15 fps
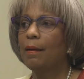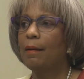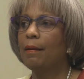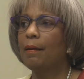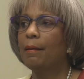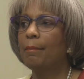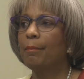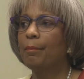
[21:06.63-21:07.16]

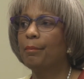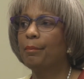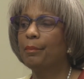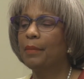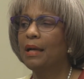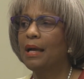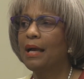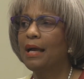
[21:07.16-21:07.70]

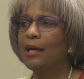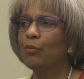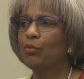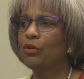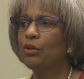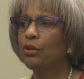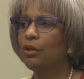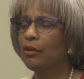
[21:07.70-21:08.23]
I
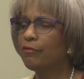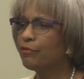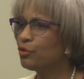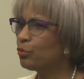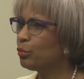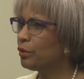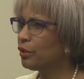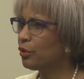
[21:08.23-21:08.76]
would love
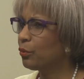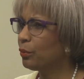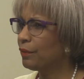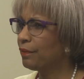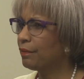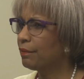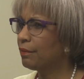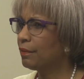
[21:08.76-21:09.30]
to work
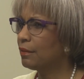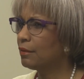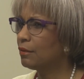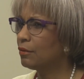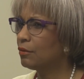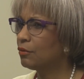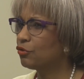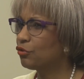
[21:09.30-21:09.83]
with
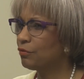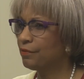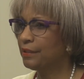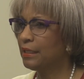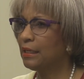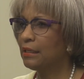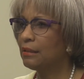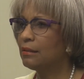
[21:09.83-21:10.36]

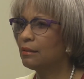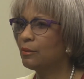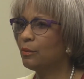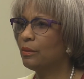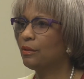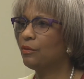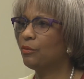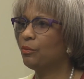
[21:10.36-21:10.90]
juveniles,
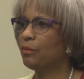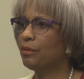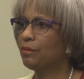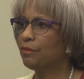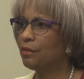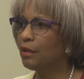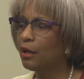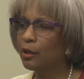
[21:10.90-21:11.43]

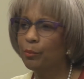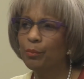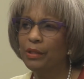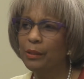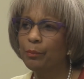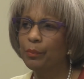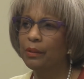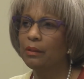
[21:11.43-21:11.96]
with young
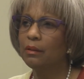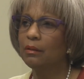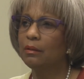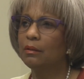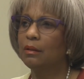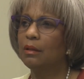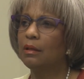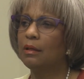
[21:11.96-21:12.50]
people,
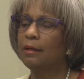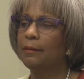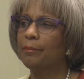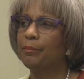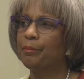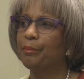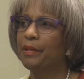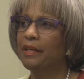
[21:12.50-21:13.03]

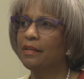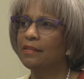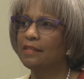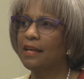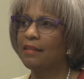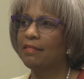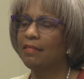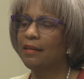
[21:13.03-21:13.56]

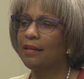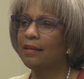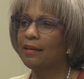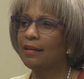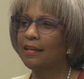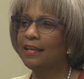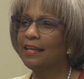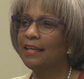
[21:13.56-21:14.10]
because I
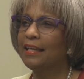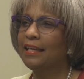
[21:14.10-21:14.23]
think